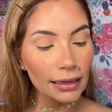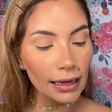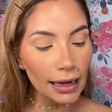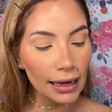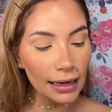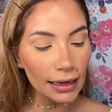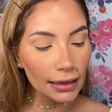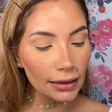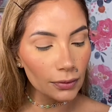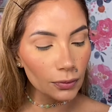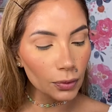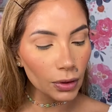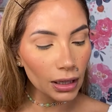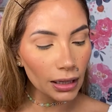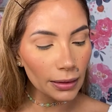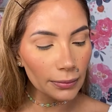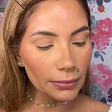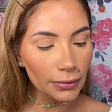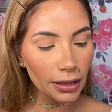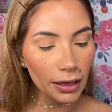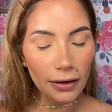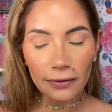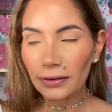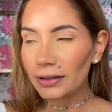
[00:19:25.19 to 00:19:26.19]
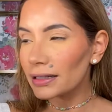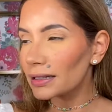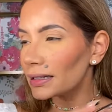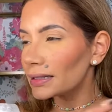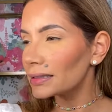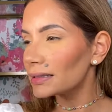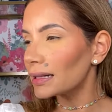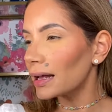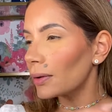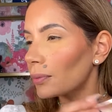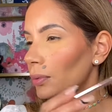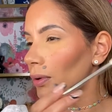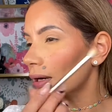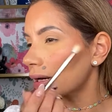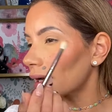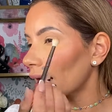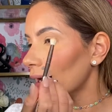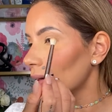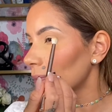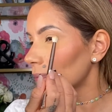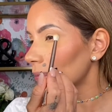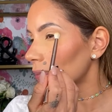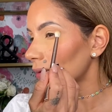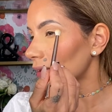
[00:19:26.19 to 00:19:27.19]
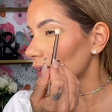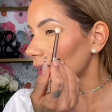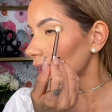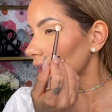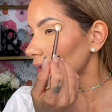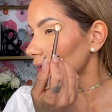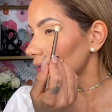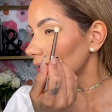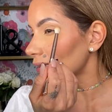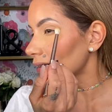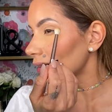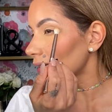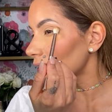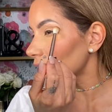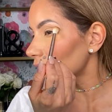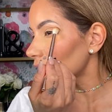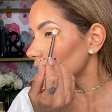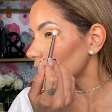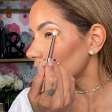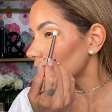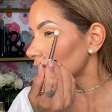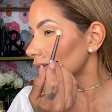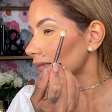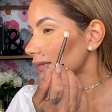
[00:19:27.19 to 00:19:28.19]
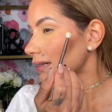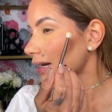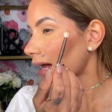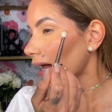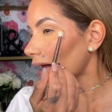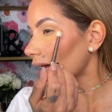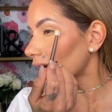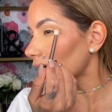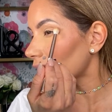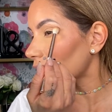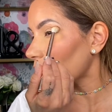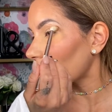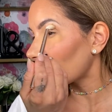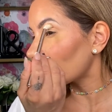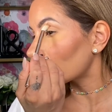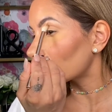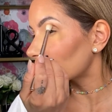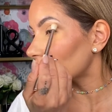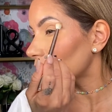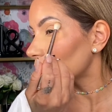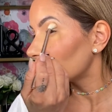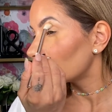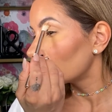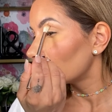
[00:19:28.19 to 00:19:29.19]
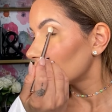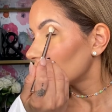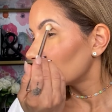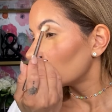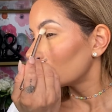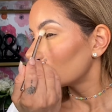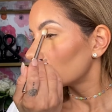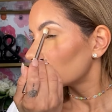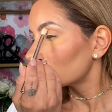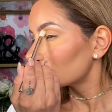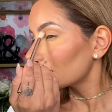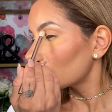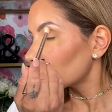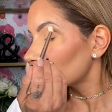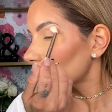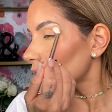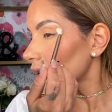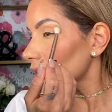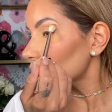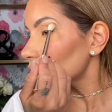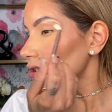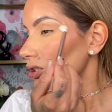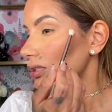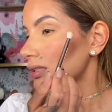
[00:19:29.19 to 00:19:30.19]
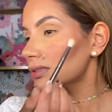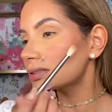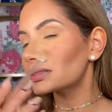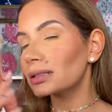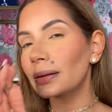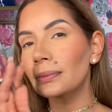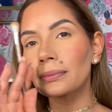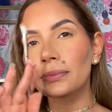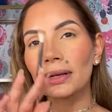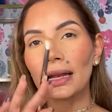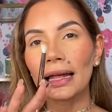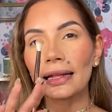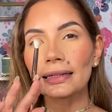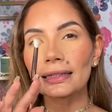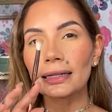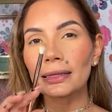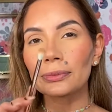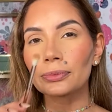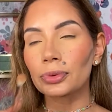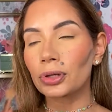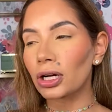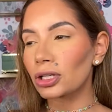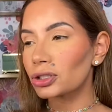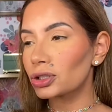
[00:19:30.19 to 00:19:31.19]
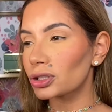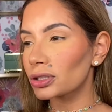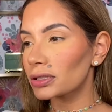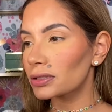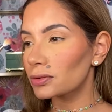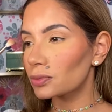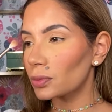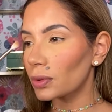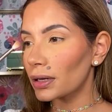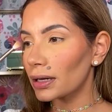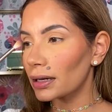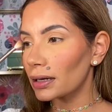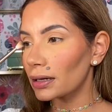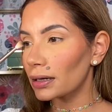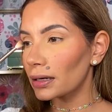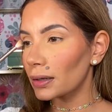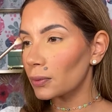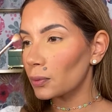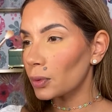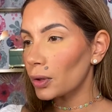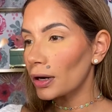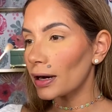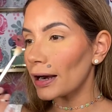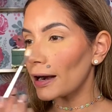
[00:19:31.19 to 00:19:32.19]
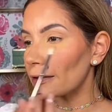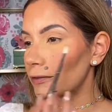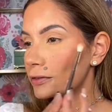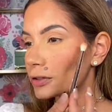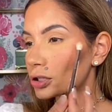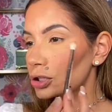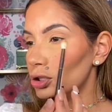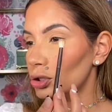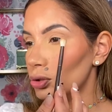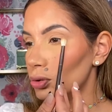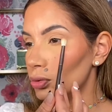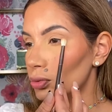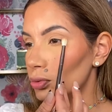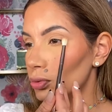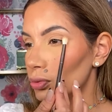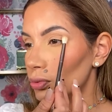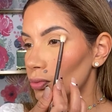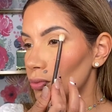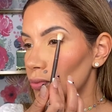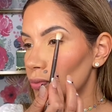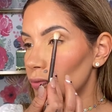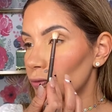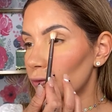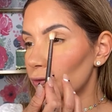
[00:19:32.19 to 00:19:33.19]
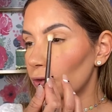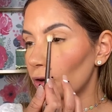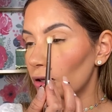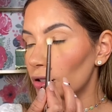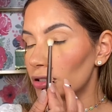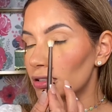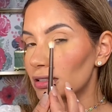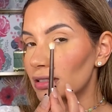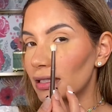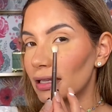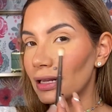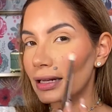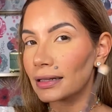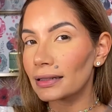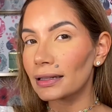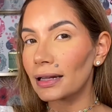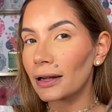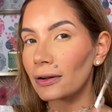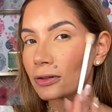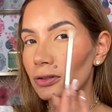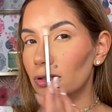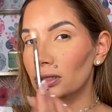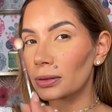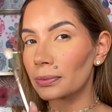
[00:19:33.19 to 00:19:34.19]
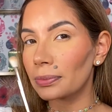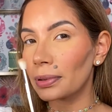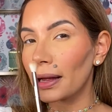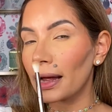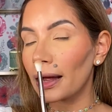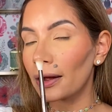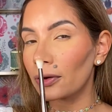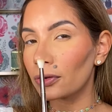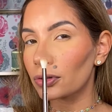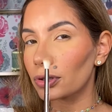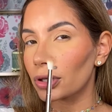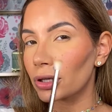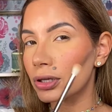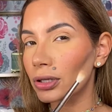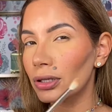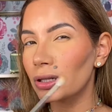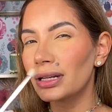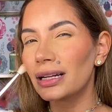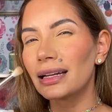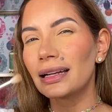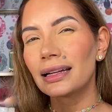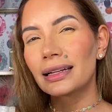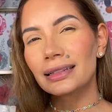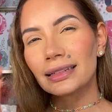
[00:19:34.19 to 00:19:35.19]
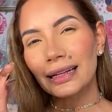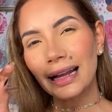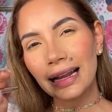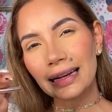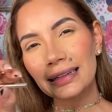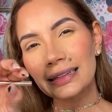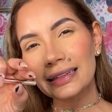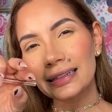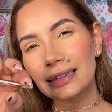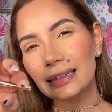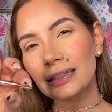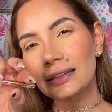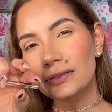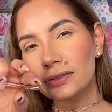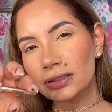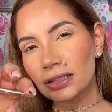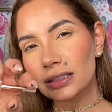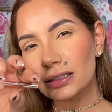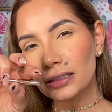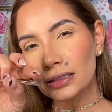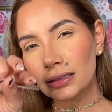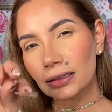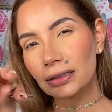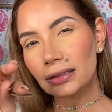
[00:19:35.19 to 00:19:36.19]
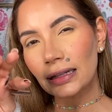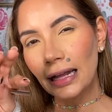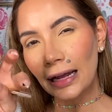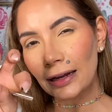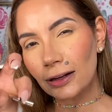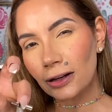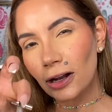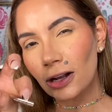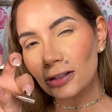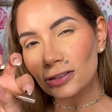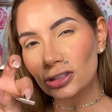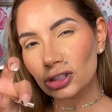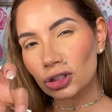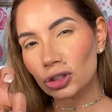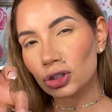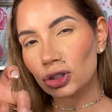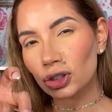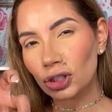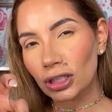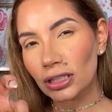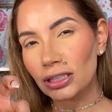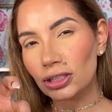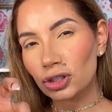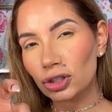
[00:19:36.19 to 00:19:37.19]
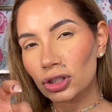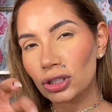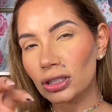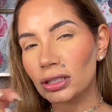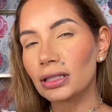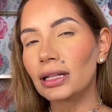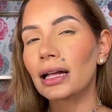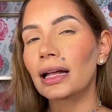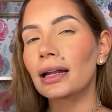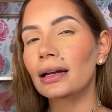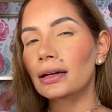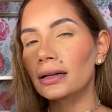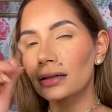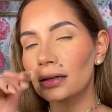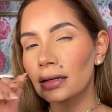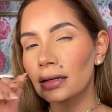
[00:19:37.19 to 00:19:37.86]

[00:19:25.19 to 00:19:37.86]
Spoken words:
And what I'm loving is that when I place it, it's not like some blending brushes, when wherever you first lay down the powder, kind of leaves that concentration that,